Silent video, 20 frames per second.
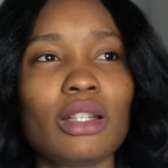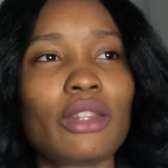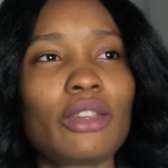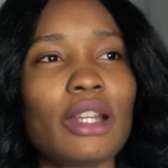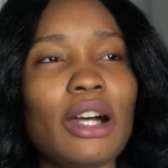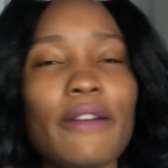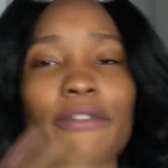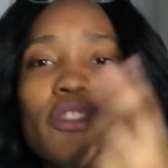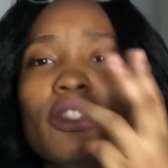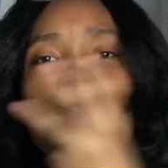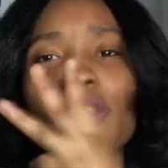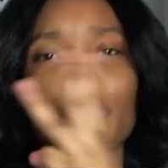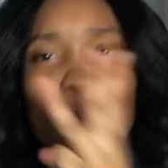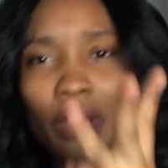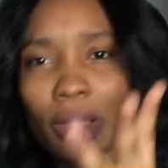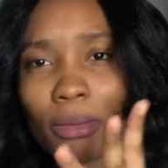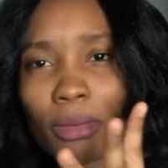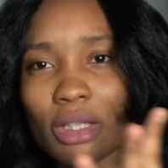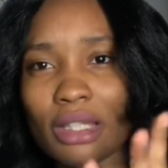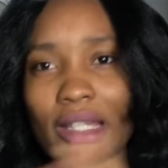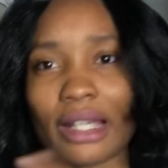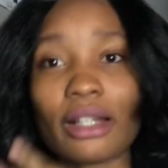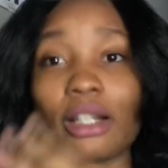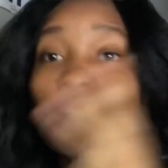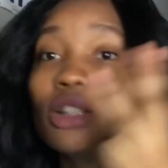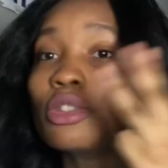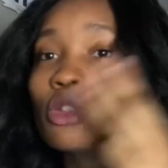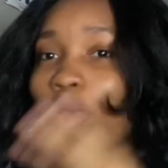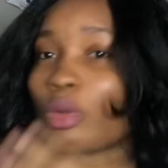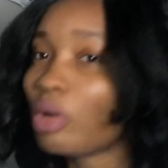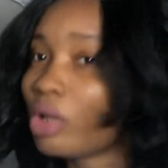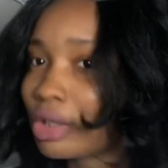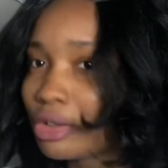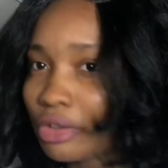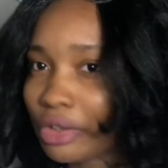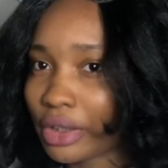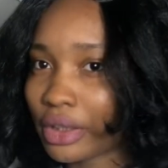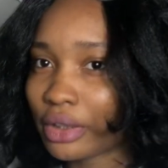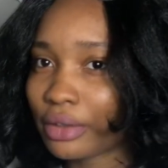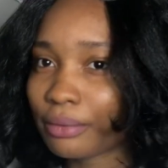After 3 months, I got a
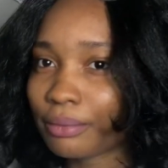200.